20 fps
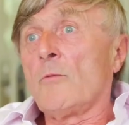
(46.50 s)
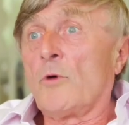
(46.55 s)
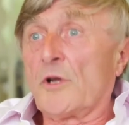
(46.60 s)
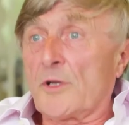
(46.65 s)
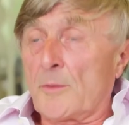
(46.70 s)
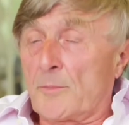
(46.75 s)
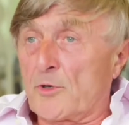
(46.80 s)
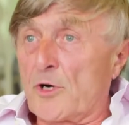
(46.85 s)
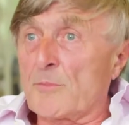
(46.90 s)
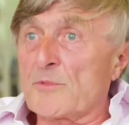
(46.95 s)

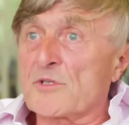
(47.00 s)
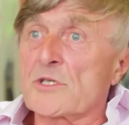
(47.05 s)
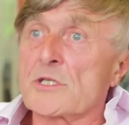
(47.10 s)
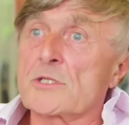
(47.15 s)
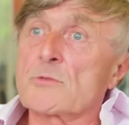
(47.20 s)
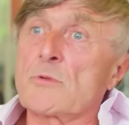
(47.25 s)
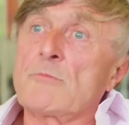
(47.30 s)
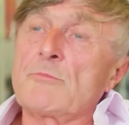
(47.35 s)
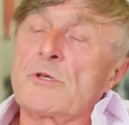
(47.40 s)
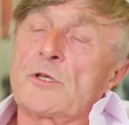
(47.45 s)
What I promise
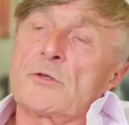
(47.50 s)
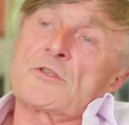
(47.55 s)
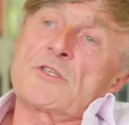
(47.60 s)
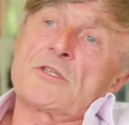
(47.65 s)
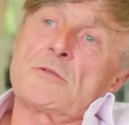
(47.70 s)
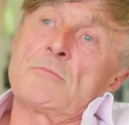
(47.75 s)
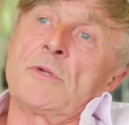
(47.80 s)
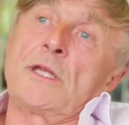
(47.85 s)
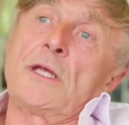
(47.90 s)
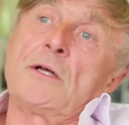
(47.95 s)
is when we got
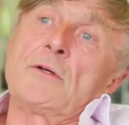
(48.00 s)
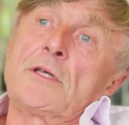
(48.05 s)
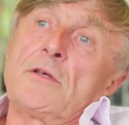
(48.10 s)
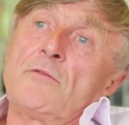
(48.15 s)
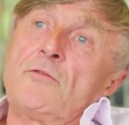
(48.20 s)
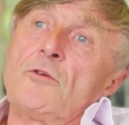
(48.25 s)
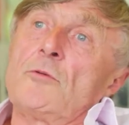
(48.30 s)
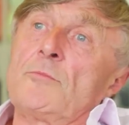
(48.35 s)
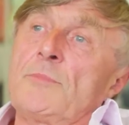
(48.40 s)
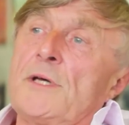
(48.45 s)
some money, I'll
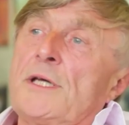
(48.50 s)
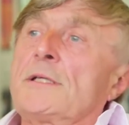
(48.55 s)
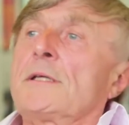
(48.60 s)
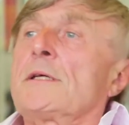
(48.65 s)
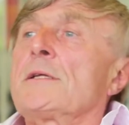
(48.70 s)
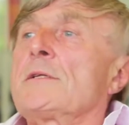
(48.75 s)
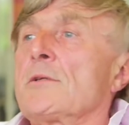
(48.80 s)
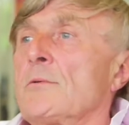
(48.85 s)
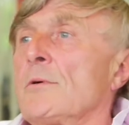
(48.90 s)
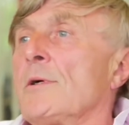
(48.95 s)
give you a
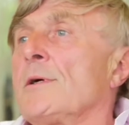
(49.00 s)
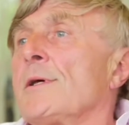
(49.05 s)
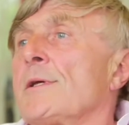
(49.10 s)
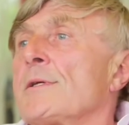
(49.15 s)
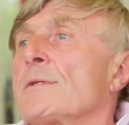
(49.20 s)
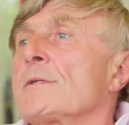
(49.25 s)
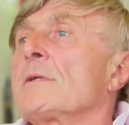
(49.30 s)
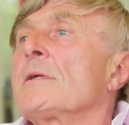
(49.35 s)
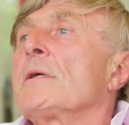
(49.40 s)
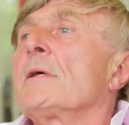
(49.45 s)
backdated
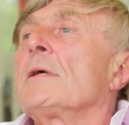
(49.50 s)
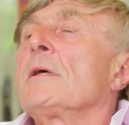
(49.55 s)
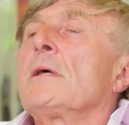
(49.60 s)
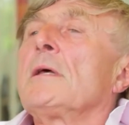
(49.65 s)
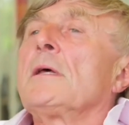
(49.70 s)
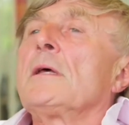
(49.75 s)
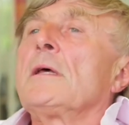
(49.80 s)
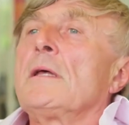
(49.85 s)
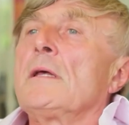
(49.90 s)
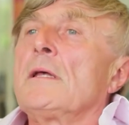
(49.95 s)
rise.
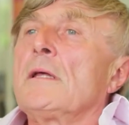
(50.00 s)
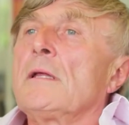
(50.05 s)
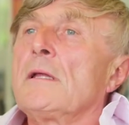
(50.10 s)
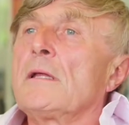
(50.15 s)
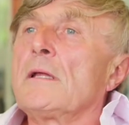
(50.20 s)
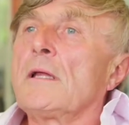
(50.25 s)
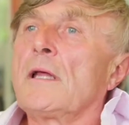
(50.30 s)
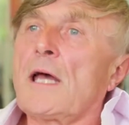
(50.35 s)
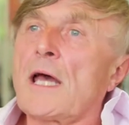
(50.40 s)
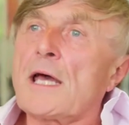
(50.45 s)

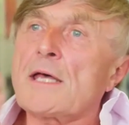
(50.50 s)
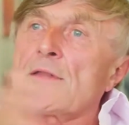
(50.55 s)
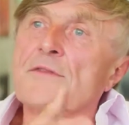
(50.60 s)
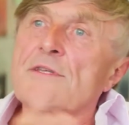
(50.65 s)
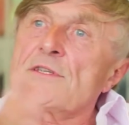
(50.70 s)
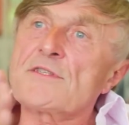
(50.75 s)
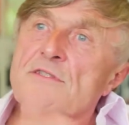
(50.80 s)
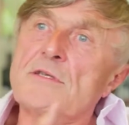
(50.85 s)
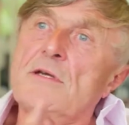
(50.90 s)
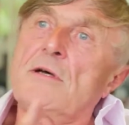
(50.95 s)
At
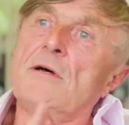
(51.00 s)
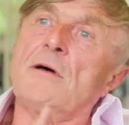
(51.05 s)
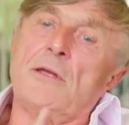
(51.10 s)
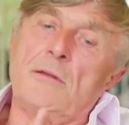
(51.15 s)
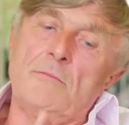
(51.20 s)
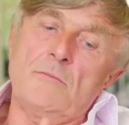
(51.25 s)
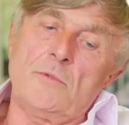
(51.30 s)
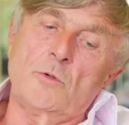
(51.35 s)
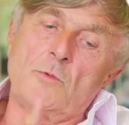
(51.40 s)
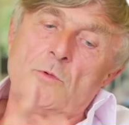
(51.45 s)
this
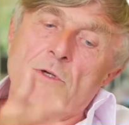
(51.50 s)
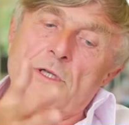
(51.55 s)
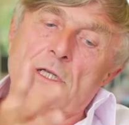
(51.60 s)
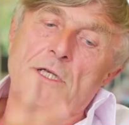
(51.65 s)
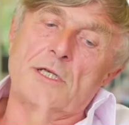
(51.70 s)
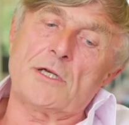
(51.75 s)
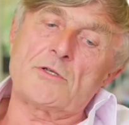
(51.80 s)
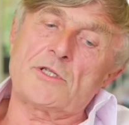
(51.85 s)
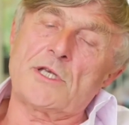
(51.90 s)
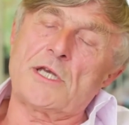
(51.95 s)
time, we're
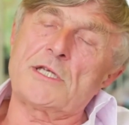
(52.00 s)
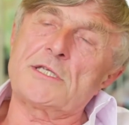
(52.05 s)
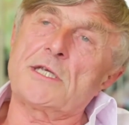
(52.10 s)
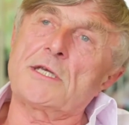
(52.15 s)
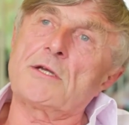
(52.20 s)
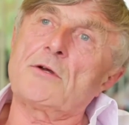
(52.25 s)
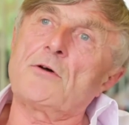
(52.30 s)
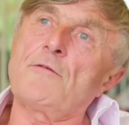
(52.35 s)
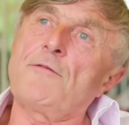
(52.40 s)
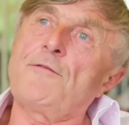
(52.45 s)

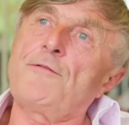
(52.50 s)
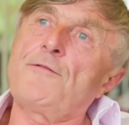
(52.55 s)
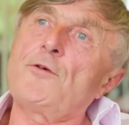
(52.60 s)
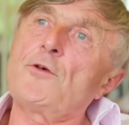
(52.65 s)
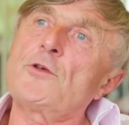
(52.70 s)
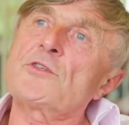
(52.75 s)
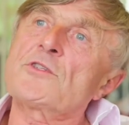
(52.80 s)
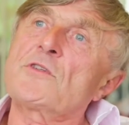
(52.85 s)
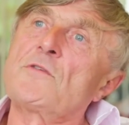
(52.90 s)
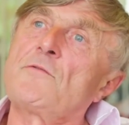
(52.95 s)
negotiating our
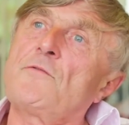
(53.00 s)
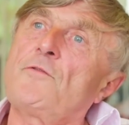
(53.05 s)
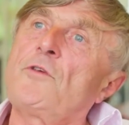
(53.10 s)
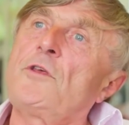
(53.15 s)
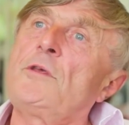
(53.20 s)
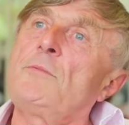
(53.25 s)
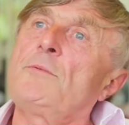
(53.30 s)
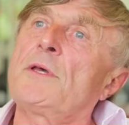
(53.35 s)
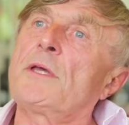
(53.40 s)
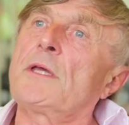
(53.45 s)
first
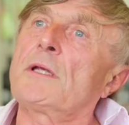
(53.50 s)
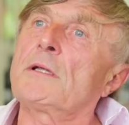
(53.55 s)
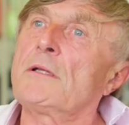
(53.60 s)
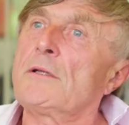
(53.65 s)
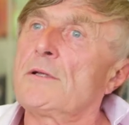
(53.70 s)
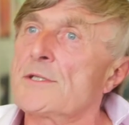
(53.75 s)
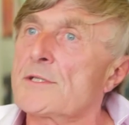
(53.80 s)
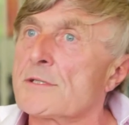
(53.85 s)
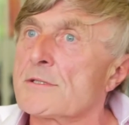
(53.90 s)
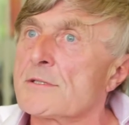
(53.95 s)
fee-paying
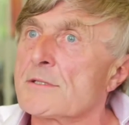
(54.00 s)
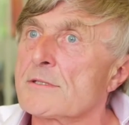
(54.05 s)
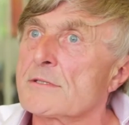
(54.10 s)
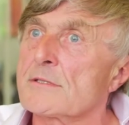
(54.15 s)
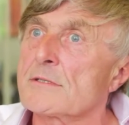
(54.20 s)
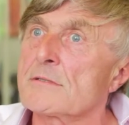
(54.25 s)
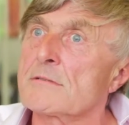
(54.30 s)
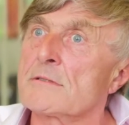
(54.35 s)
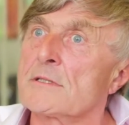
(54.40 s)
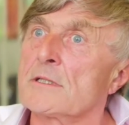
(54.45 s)

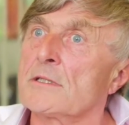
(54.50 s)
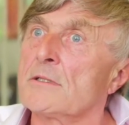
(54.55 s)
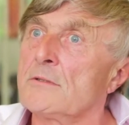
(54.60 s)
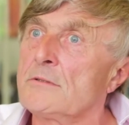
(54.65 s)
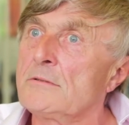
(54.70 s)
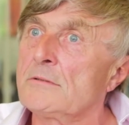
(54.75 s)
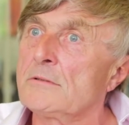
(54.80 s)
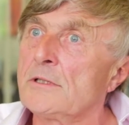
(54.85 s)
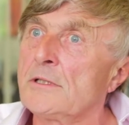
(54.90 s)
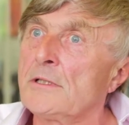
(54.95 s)
license
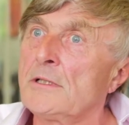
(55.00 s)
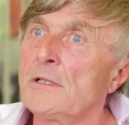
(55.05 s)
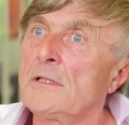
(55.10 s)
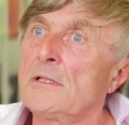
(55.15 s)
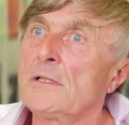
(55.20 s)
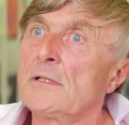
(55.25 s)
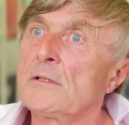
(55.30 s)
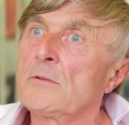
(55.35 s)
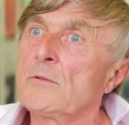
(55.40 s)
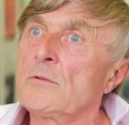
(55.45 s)
deal
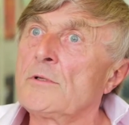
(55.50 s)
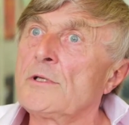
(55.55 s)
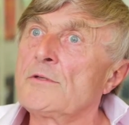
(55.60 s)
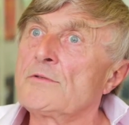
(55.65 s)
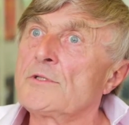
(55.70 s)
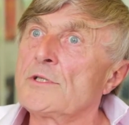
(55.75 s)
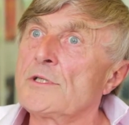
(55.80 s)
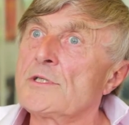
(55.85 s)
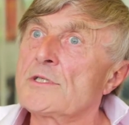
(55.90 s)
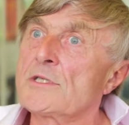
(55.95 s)

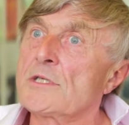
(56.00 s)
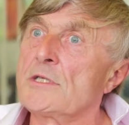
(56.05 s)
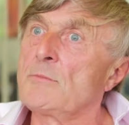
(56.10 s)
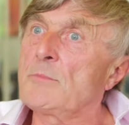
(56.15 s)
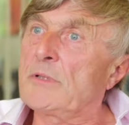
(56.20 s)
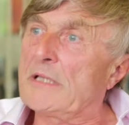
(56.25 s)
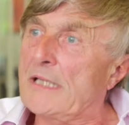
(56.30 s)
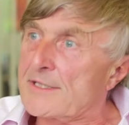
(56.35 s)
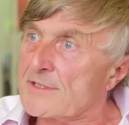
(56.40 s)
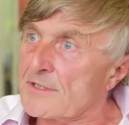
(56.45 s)
with
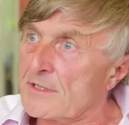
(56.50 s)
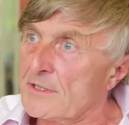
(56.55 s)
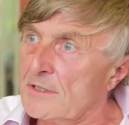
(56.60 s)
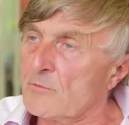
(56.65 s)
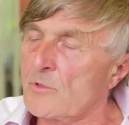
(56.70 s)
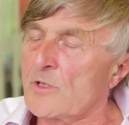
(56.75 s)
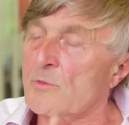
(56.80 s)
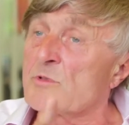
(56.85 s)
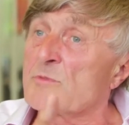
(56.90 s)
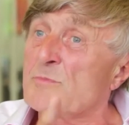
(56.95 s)
GC
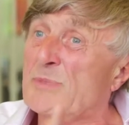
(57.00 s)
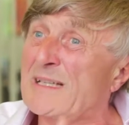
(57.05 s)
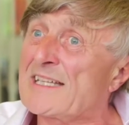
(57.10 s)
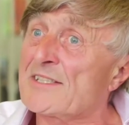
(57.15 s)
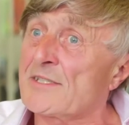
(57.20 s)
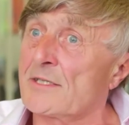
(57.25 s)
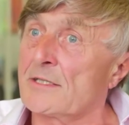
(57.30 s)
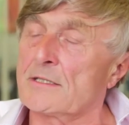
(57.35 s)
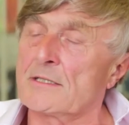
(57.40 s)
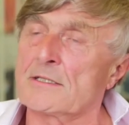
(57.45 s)
Plessey. It was
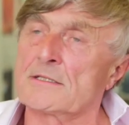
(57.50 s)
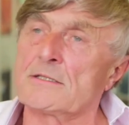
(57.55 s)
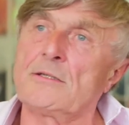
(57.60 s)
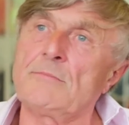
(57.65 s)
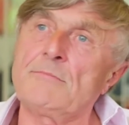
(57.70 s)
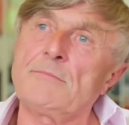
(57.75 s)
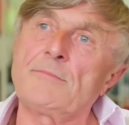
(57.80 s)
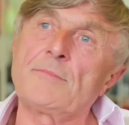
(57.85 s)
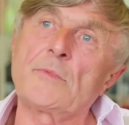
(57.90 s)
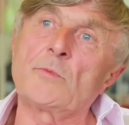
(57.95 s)
Plessey at the
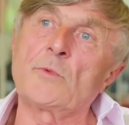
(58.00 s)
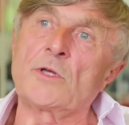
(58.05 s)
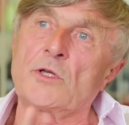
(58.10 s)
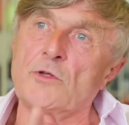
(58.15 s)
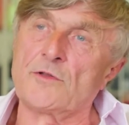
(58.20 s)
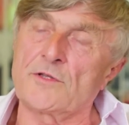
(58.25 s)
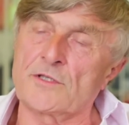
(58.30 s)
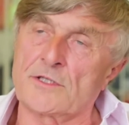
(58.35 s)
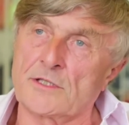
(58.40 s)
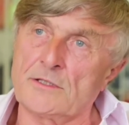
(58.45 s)
time. We
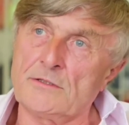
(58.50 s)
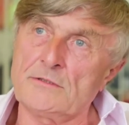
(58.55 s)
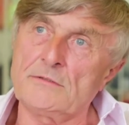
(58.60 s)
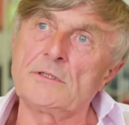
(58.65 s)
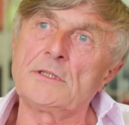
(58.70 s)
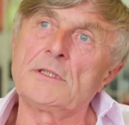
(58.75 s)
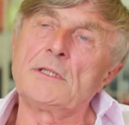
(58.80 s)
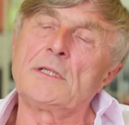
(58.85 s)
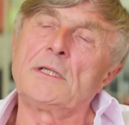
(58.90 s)
got the deal.